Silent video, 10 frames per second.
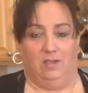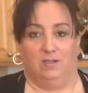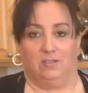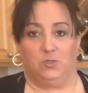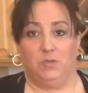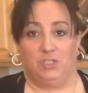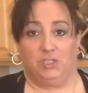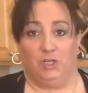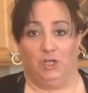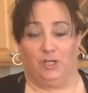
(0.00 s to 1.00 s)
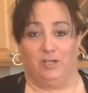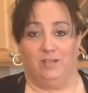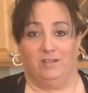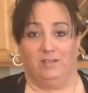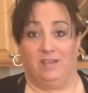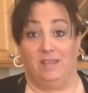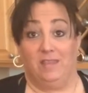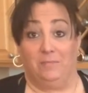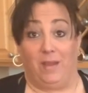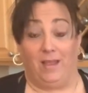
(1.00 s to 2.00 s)
Swiss chard in
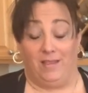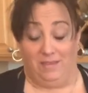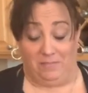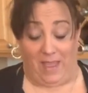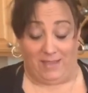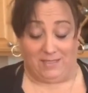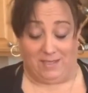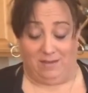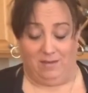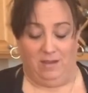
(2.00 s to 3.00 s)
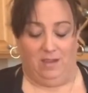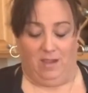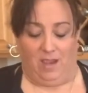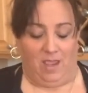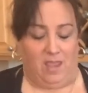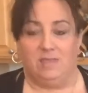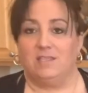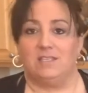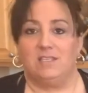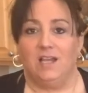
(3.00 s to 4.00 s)
the basket. And
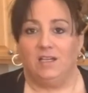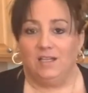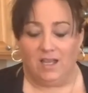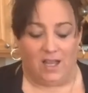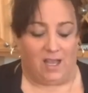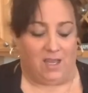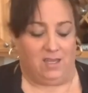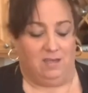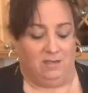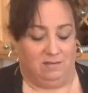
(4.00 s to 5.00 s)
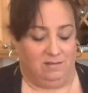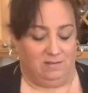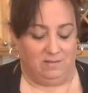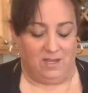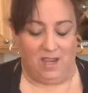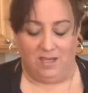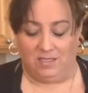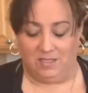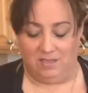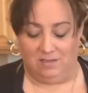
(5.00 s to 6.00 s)
this young guy
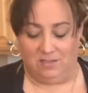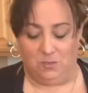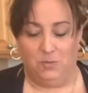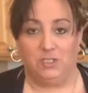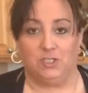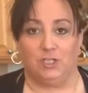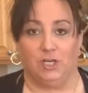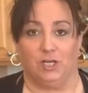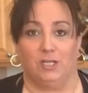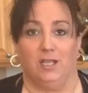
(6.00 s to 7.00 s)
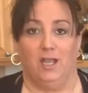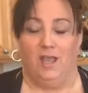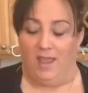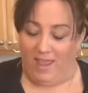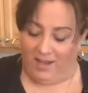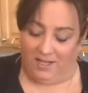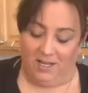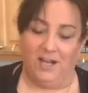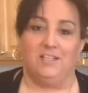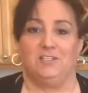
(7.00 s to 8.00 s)
takes the Swiss chard and
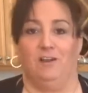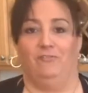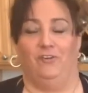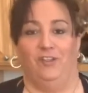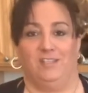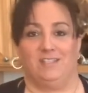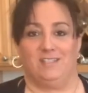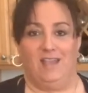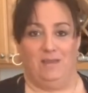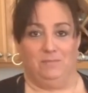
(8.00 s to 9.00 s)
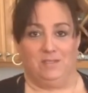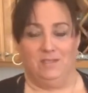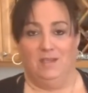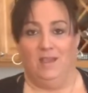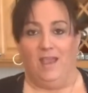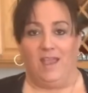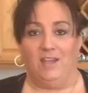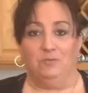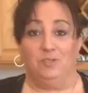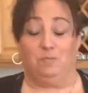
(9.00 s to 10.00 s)
cuts off all the stems. And
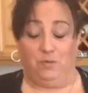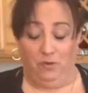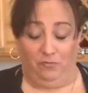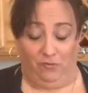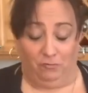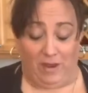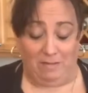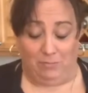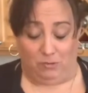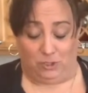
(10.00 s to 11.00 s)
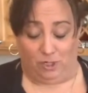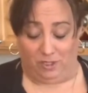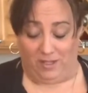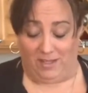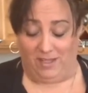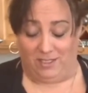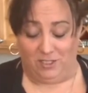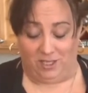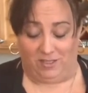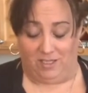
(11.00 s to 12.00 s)
it was beautiful rainbow chard like this.
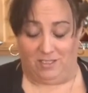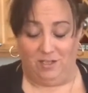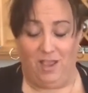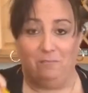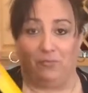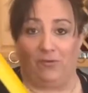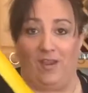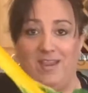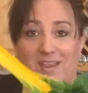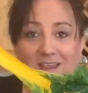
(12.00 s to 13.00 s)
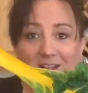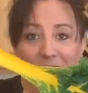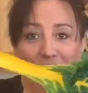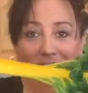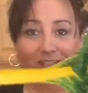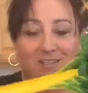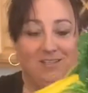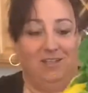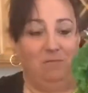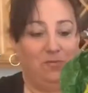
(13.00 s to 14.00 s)
Look at this. Look how bright yellow this is.
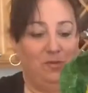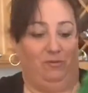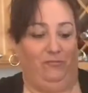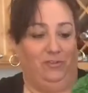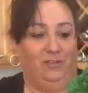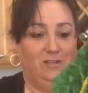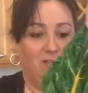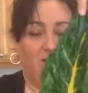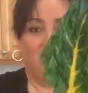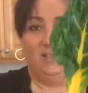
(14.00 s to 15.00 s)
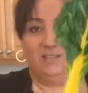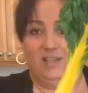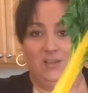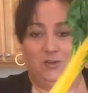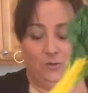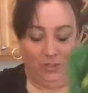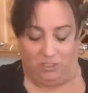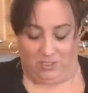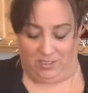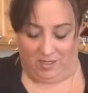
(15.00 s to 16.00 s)
Isn't that beautiful? It's like
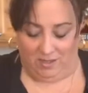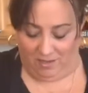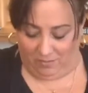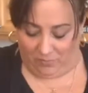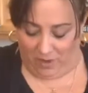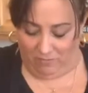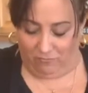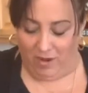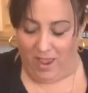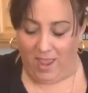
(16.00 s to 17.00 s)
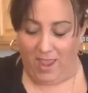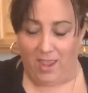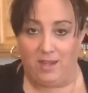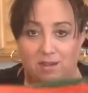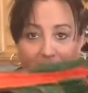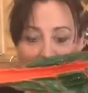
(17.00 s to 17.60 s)
gorgeous. And then the bright red,